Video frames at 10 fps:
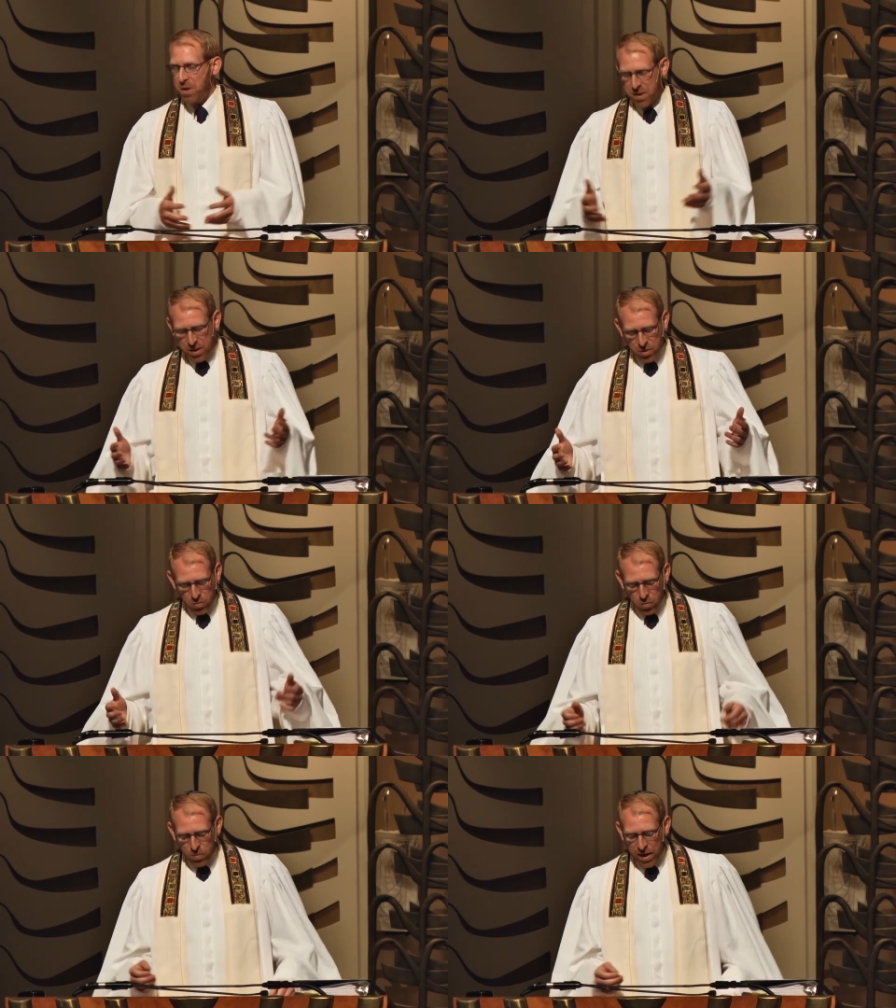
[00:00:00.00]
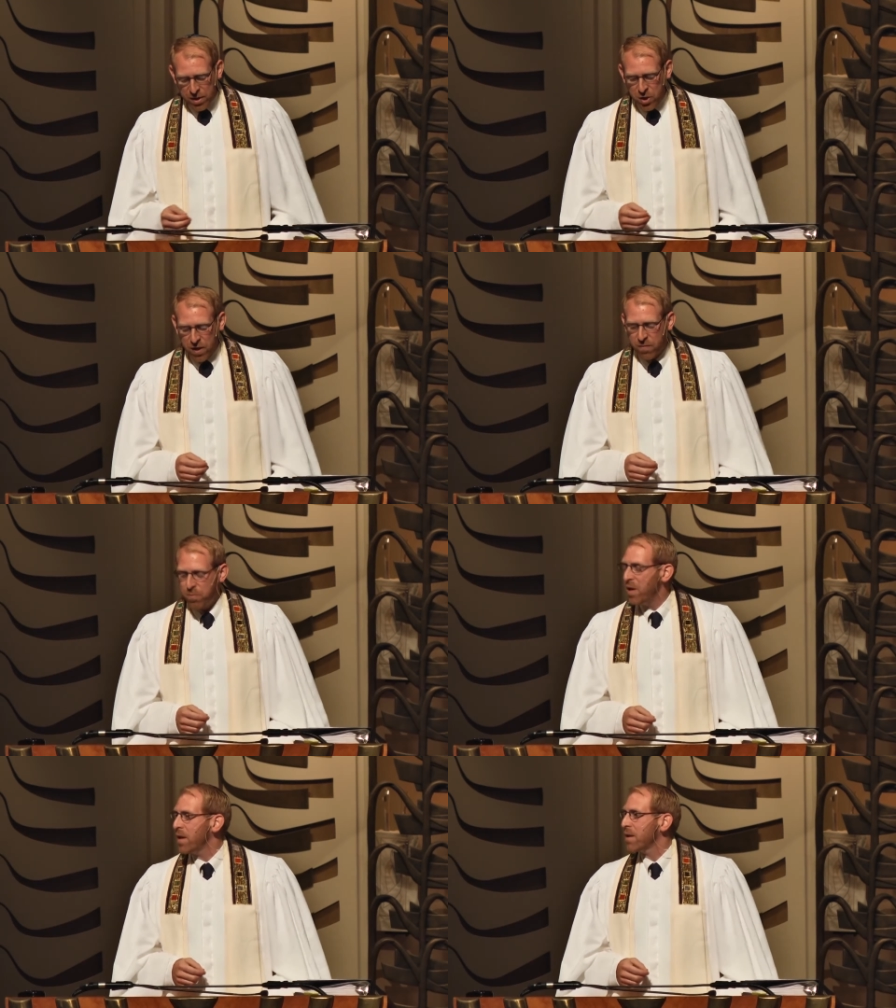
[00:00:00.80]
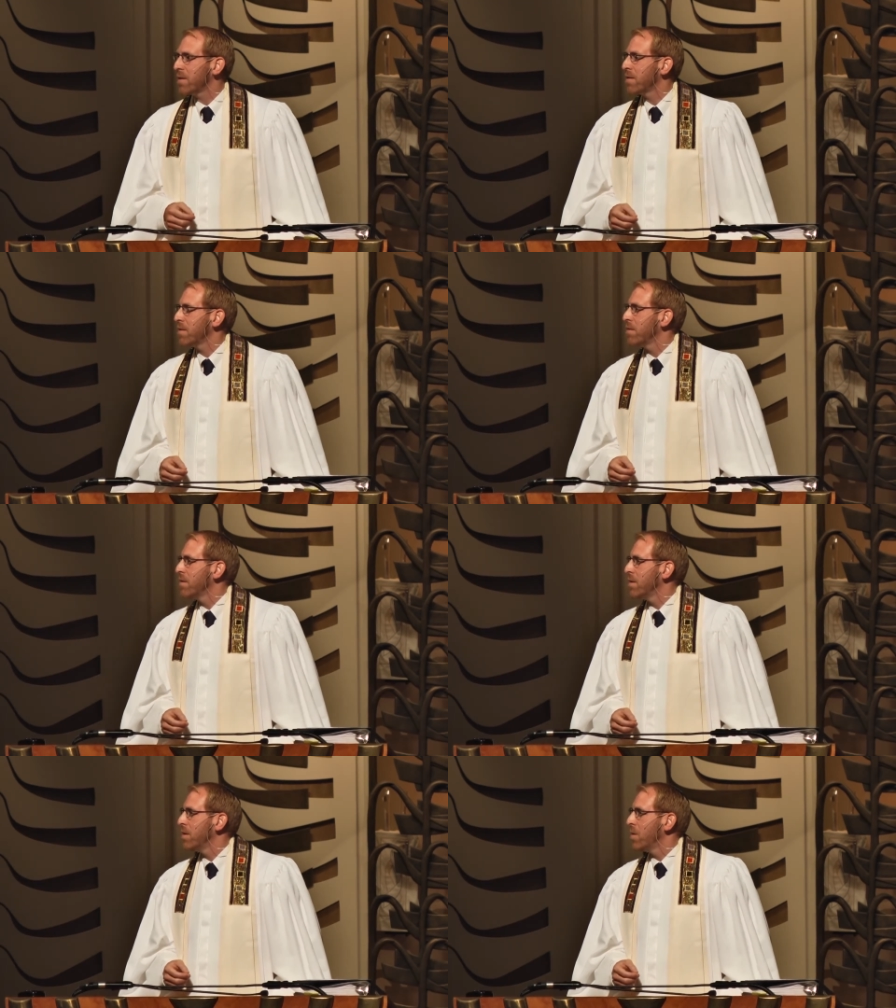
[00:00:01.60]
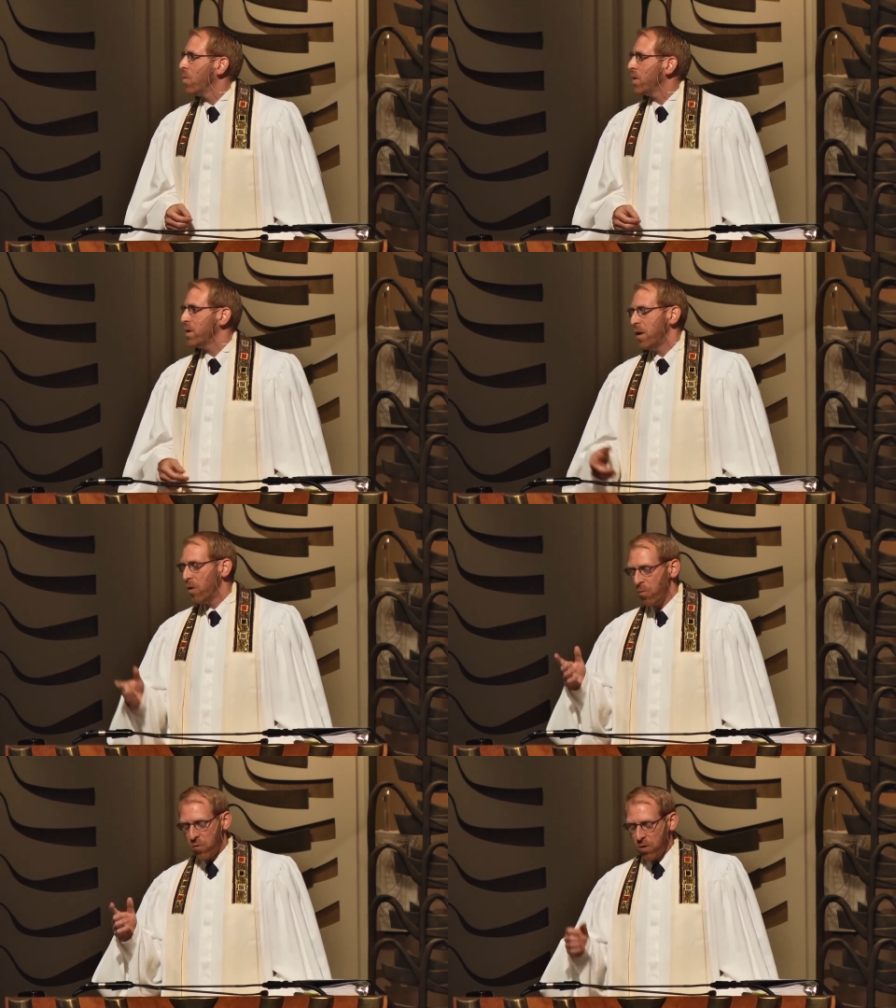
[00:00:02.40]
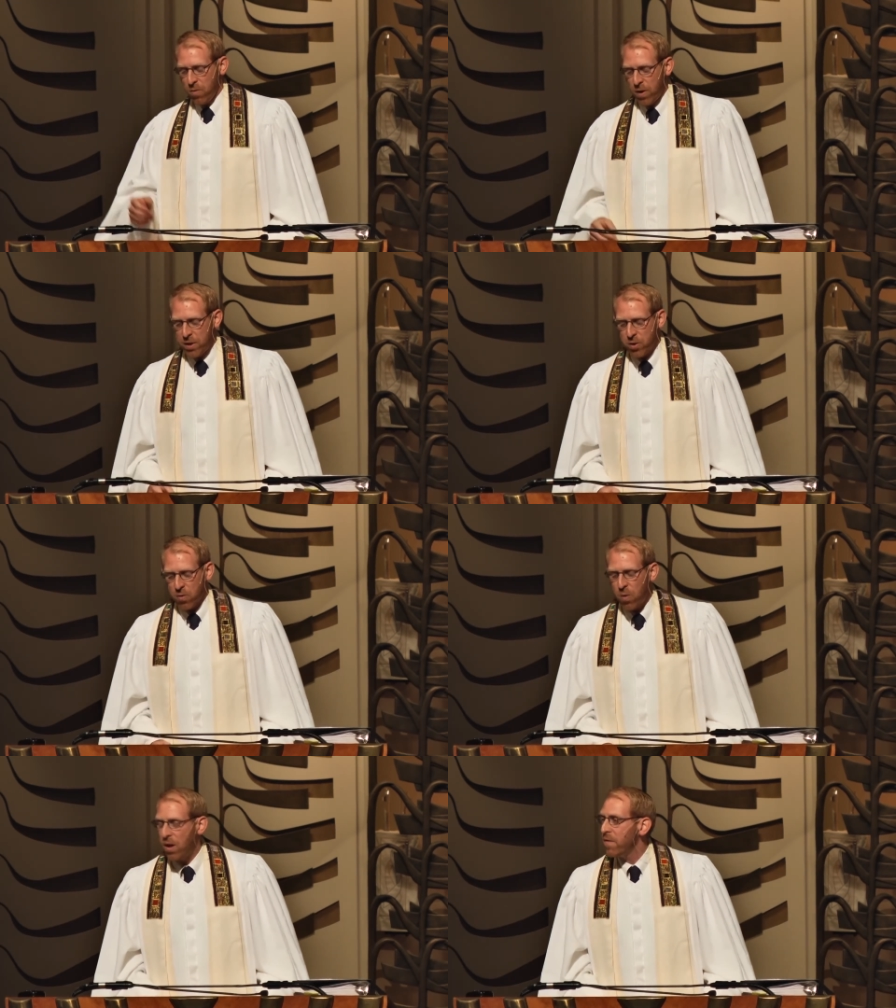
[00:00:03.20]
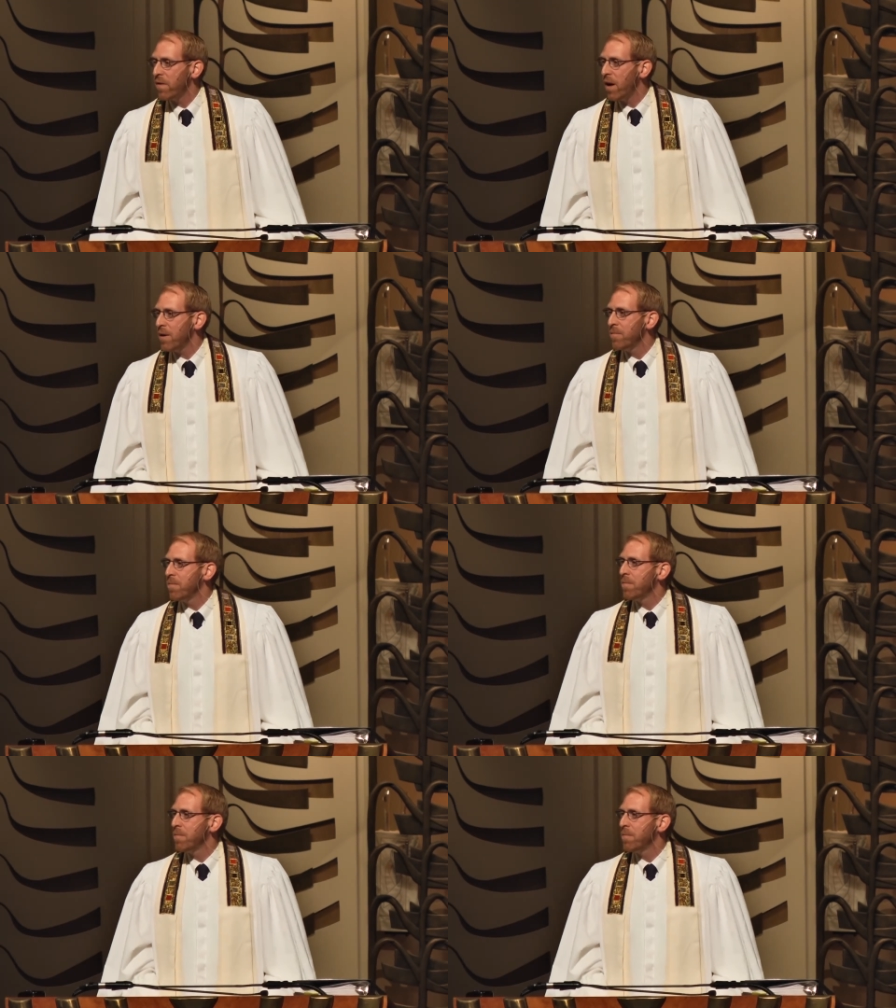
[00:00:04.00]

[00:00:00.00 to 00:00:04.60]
My senior roommate, Jeff Biggs, wasn't airborne or ranger qualified.